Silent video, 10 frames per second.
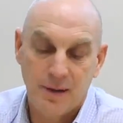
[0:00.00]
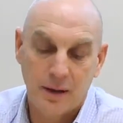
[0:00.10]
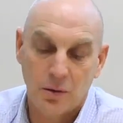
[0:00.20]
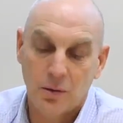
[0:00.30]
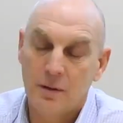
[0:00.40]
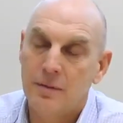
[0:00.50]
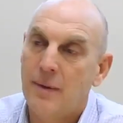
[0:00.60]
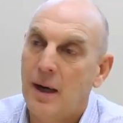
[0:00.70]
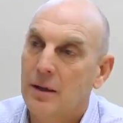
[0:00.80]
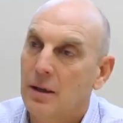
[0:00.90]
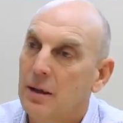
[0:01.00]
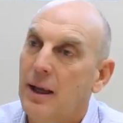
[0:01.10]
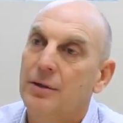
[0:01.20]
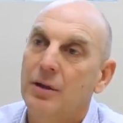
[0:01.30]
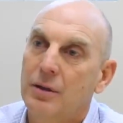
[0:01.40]
fact, all of them are
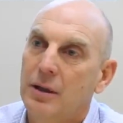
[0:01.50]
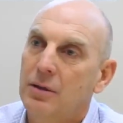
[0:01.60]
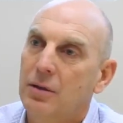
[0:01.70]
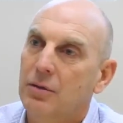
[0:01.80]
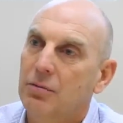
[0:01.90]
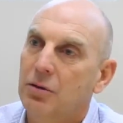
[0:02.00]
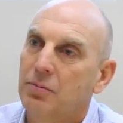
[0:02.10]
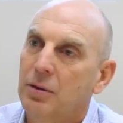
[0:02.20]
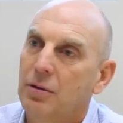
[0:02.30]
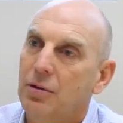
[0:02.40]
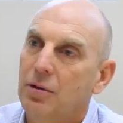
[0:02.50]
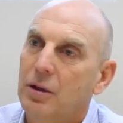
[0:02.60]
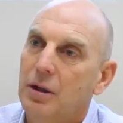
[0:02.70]
classic detox response.